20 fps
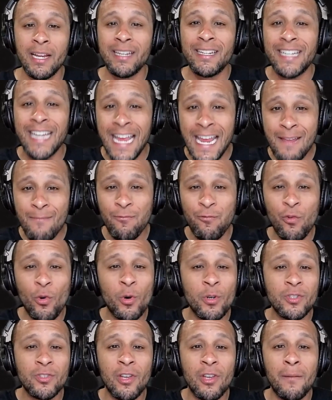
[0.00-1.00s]
Game
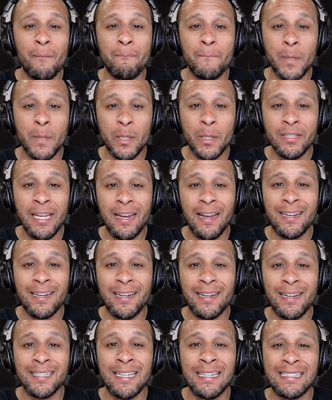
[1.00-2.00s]
4 is on Monday, like I
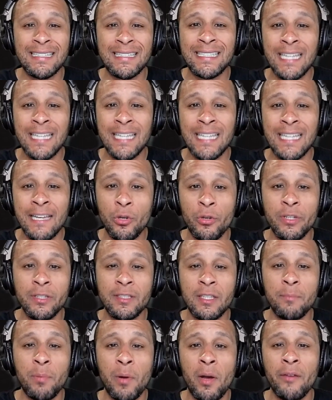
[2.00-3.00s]
said, 7:30
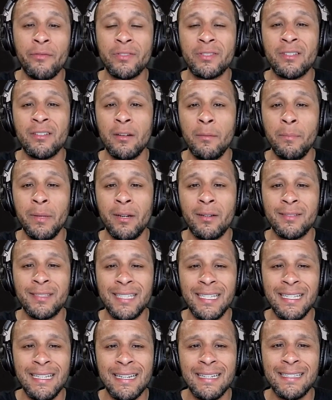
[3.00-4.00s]
tip-off. It's going to be on
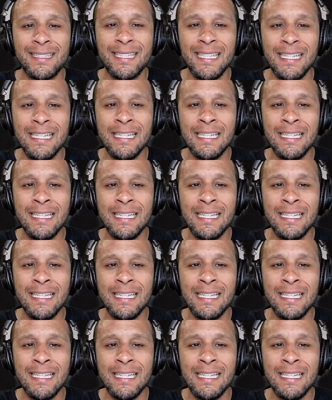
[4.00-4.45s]
TNT.